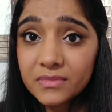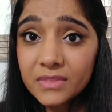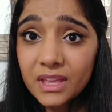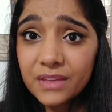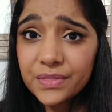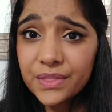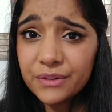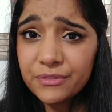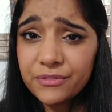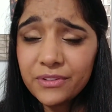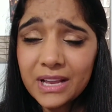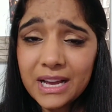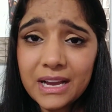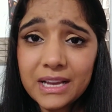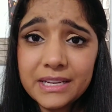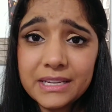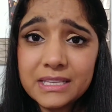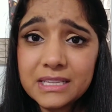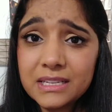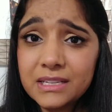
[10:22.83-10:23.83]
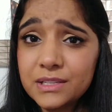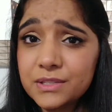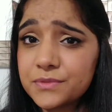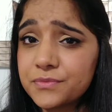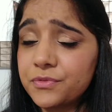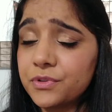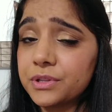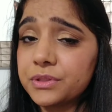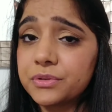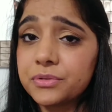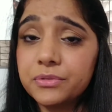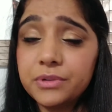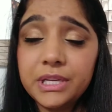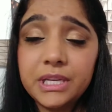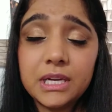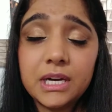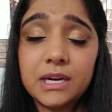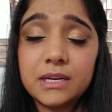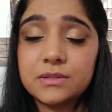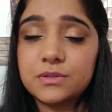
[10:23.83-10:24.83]
the flight is for
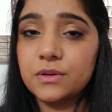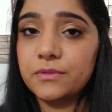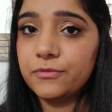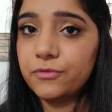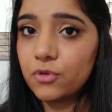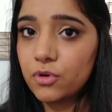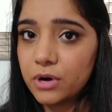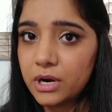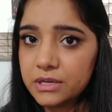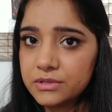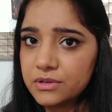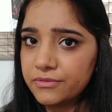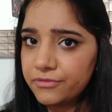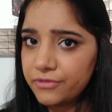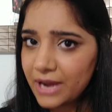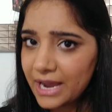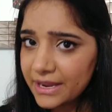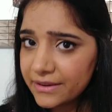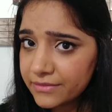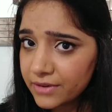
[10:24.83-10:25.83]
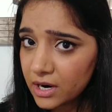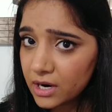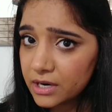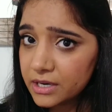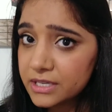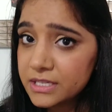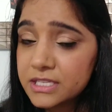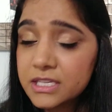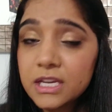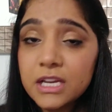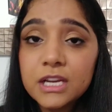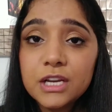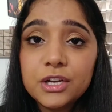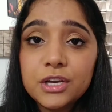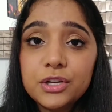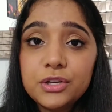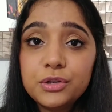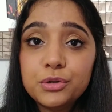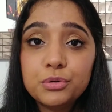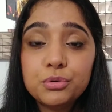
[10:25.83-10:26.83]
3 hours or 4 hours or 5 hours,
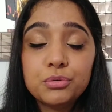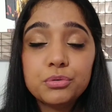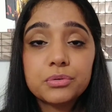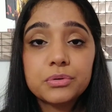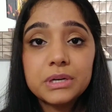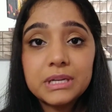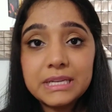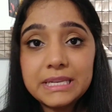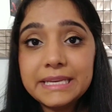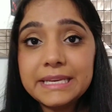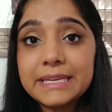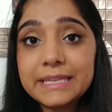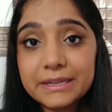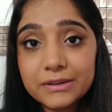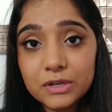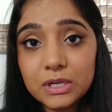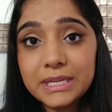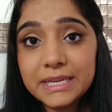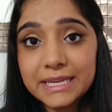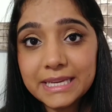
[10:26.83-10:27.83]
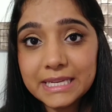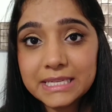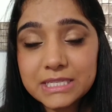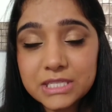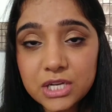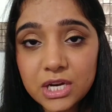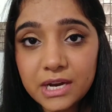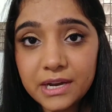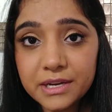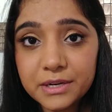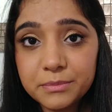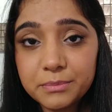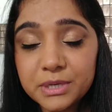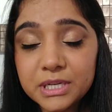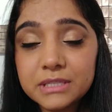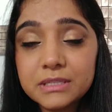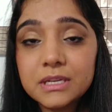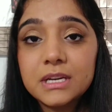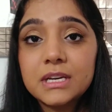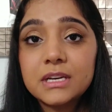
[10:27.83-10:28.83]
you really get tired.
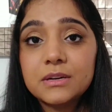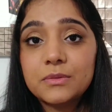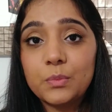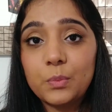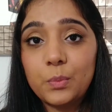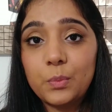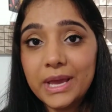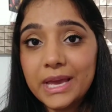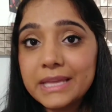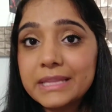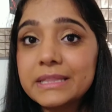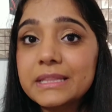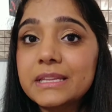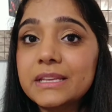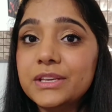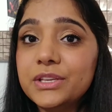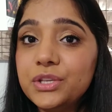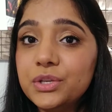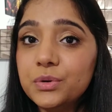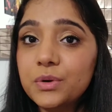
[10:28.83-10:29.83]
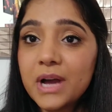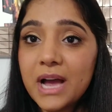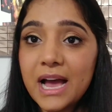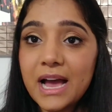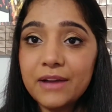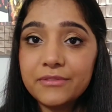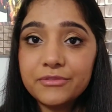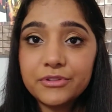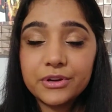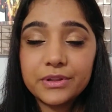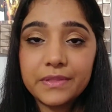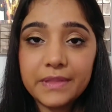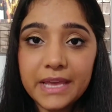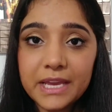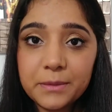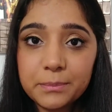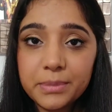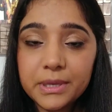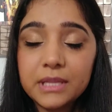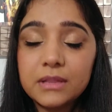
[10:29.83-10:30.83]
But when you have your
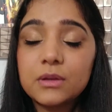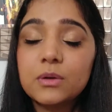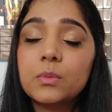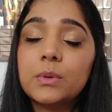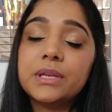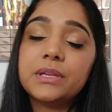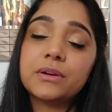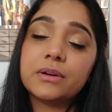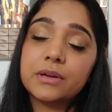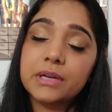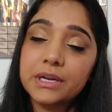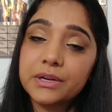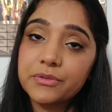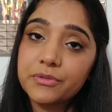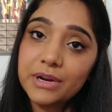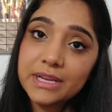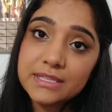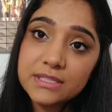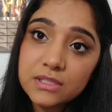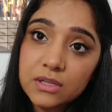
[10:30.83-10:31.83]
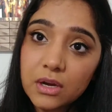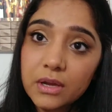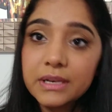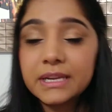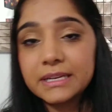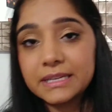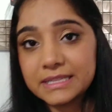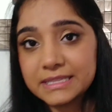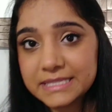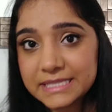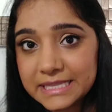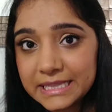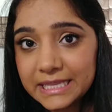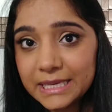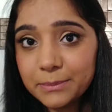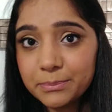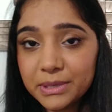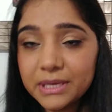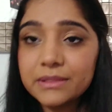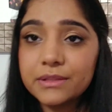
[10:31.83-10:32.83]
neck pillow, when you can rest on it and
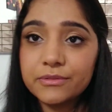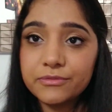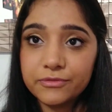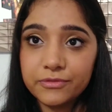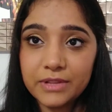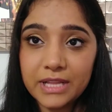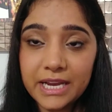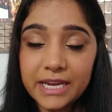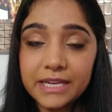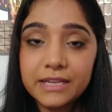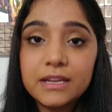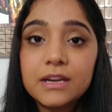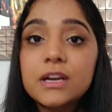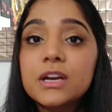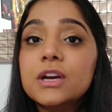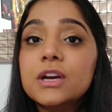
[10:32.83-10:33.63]
sleep in the flight,